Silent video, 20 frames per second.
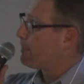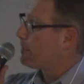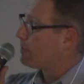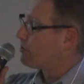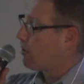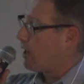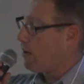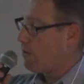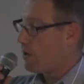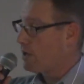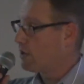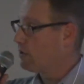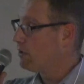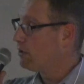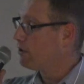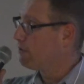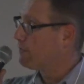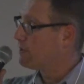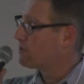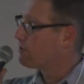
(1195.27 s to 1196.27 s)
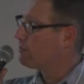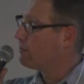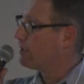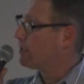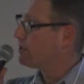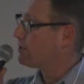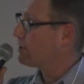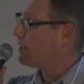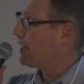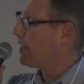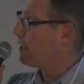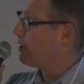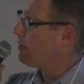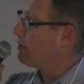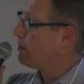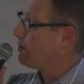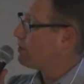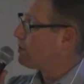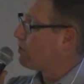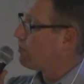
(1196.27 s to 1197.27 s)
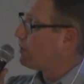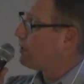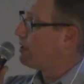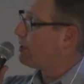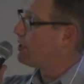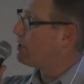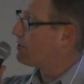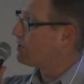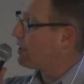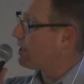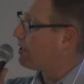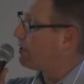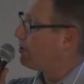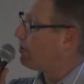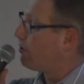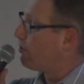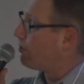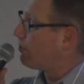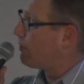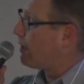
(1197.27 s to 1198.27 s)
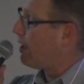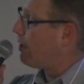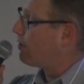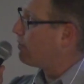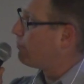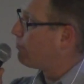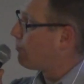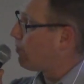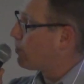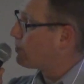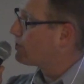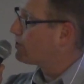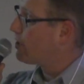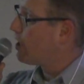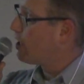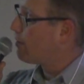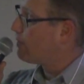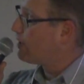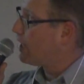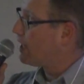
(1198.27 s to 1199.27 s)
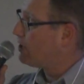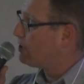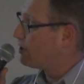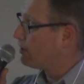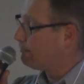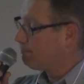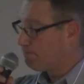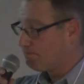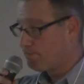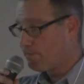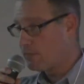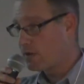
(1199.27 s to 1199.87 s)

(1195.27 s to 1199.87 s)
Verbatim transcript: So I wanted a little bit sweeter cider, so we decided to go the route of forced carbonation.